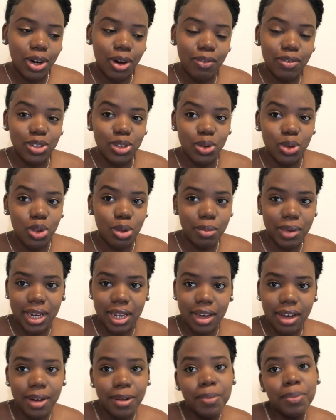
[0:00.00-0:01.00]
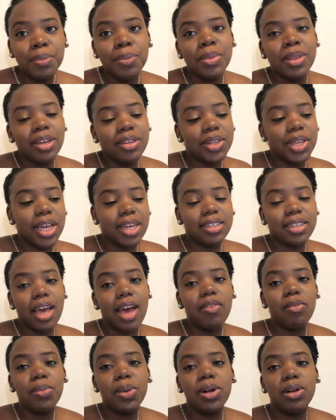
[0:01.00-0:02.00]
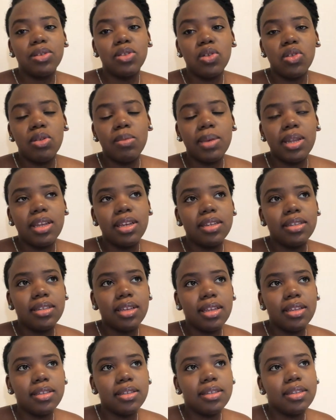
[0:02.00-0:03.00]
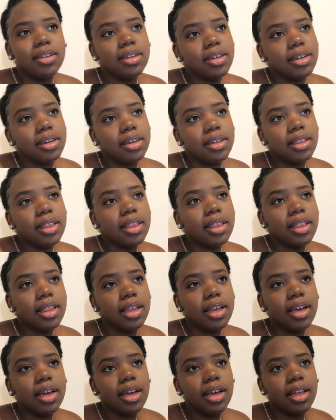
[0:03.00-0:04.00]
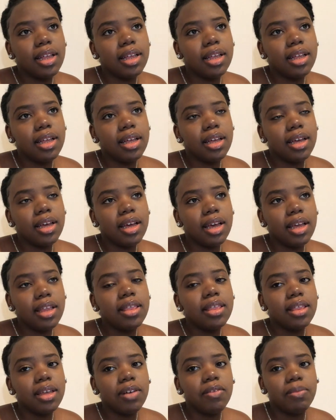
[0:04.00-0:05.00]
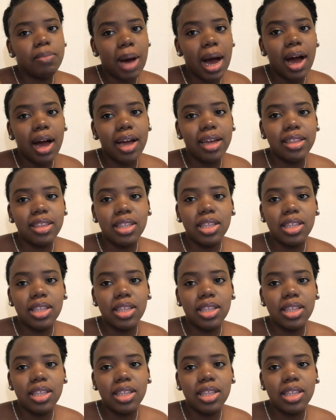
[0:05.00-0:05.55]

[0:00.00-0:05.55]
off of social media. So yes, I haven't been on social media since the 8th of March.